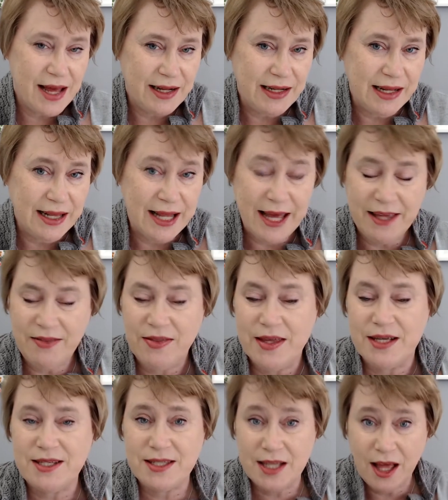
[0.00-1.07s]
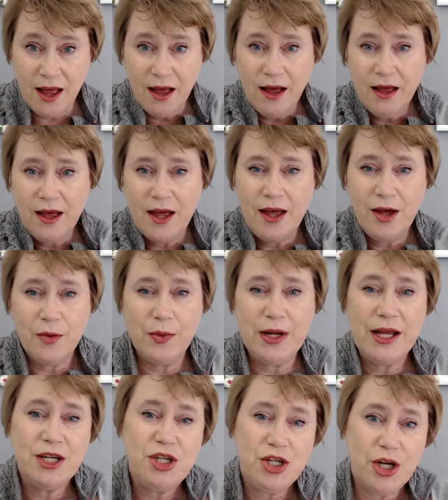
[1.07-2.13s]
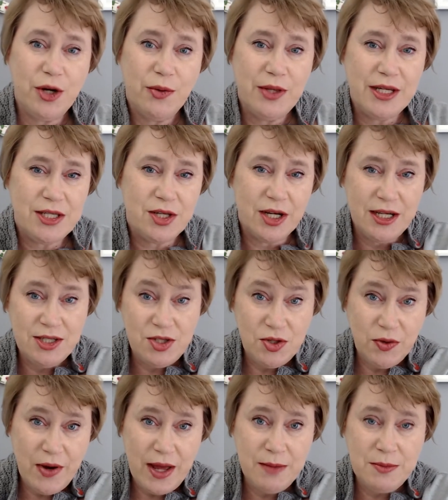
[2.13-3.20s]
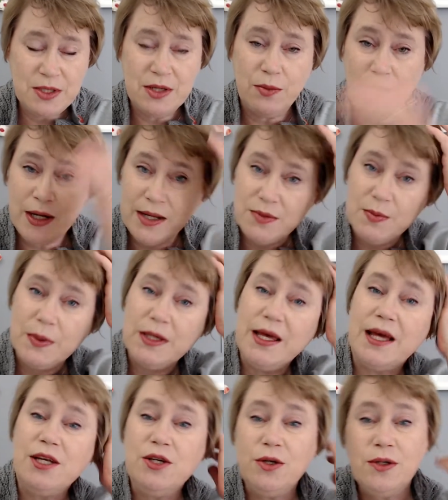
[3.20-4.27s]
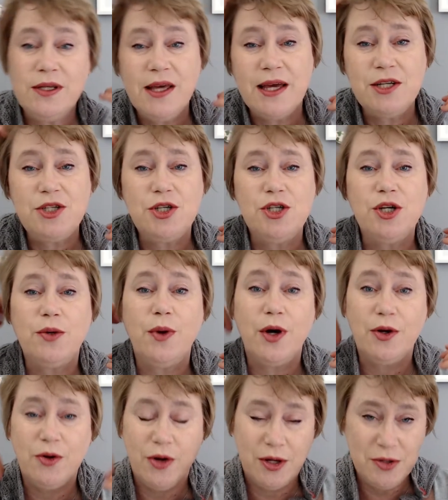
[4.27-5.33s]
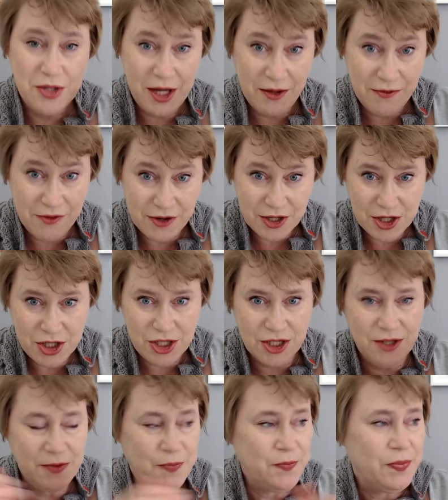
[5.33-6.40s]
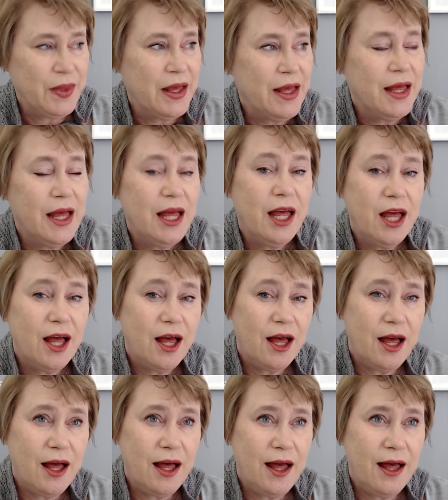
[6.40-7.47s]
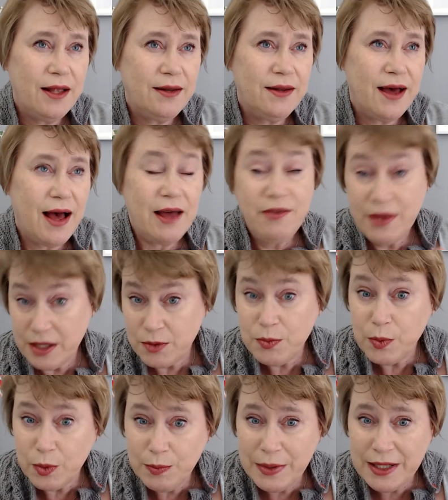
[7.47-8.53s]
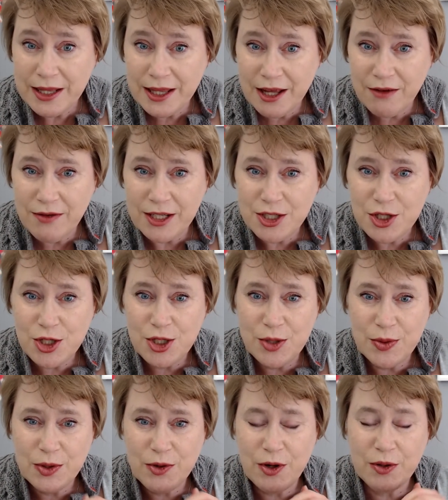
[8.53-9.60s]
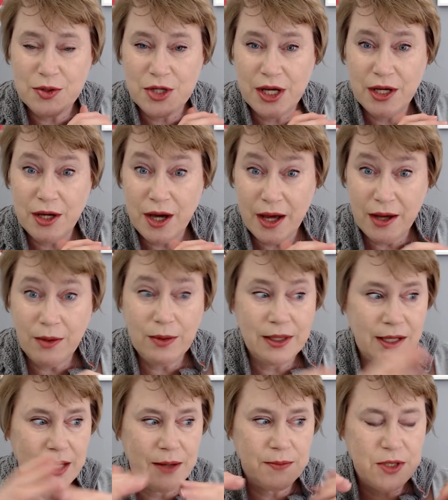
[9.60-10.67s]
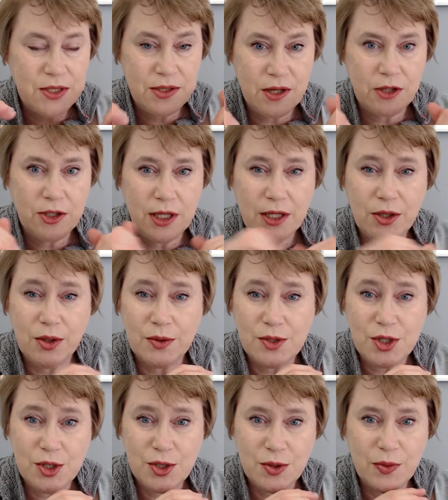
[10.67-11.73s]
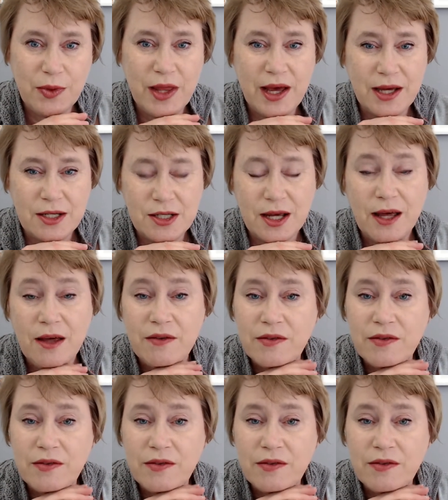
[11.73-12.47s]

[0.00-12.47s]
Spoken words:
like this. When I show this on Instagram, someone asked me, can't you do a crochet version? And I think it would be lovely to do a crochet cowl, and I'm certainly going to do that. I have